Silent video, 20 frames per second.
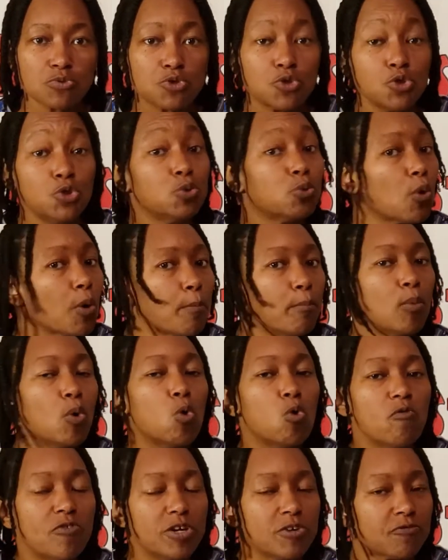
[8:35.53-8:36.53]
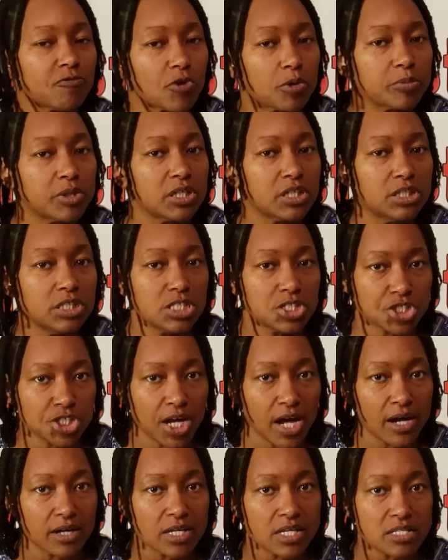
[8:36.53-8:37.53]
Do you remove it from the good
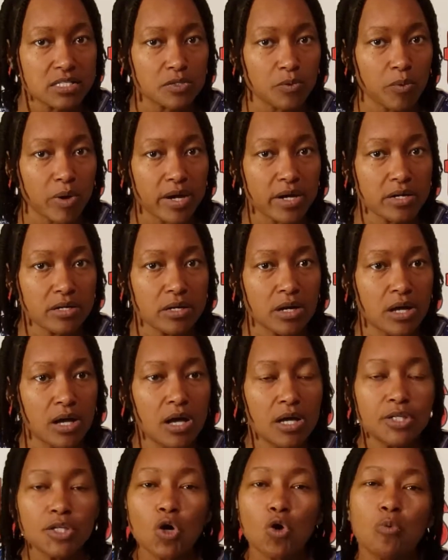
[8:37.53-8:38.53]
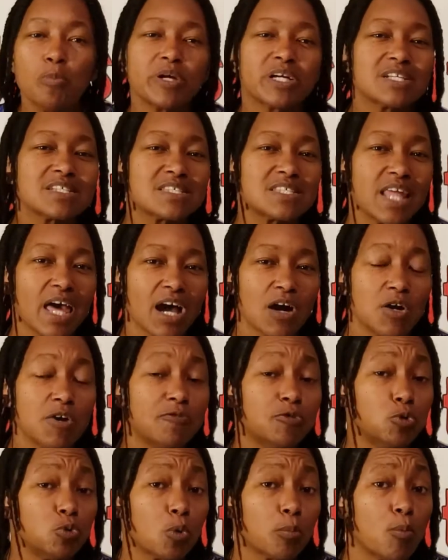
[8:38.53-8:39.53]
child that's around? No, because now
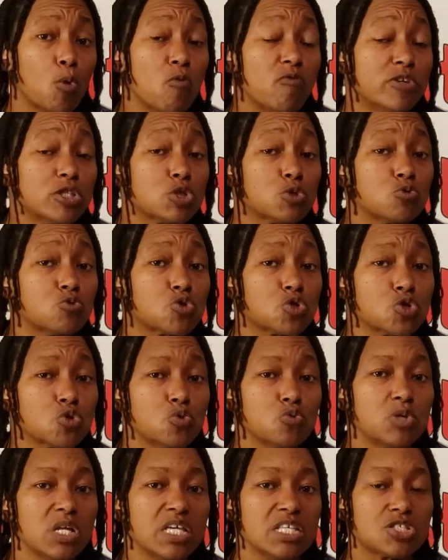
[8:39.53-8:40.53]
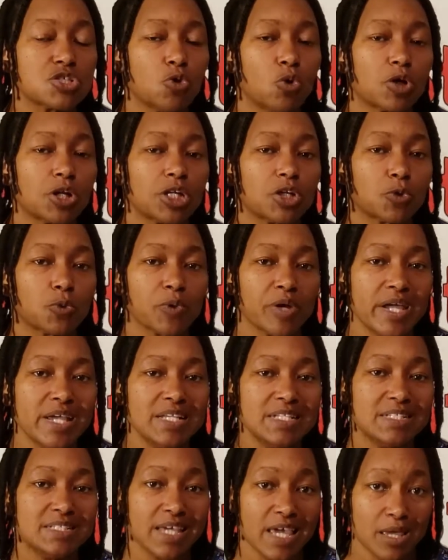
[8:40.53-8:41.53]
if you remove it too soon, it's going to
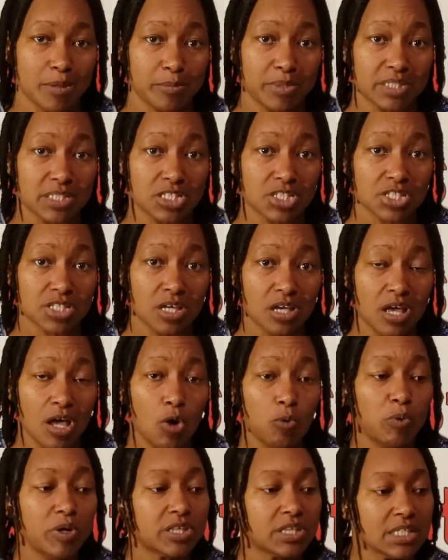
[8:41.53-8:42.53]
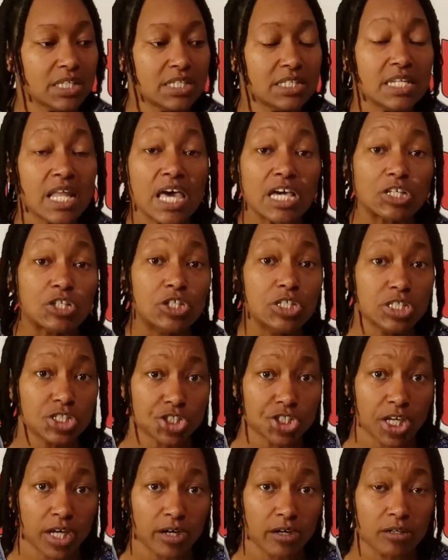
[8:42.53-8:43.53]
create damage within that good
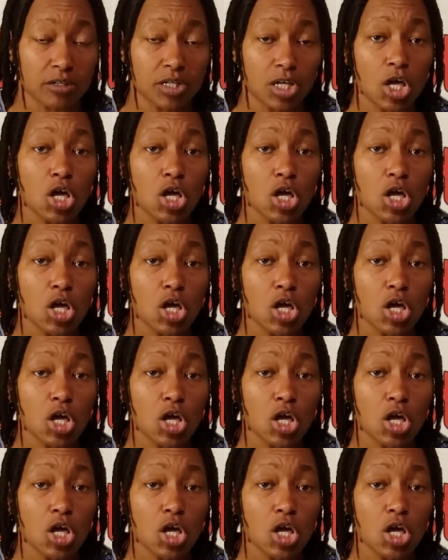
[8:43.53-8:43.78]
child.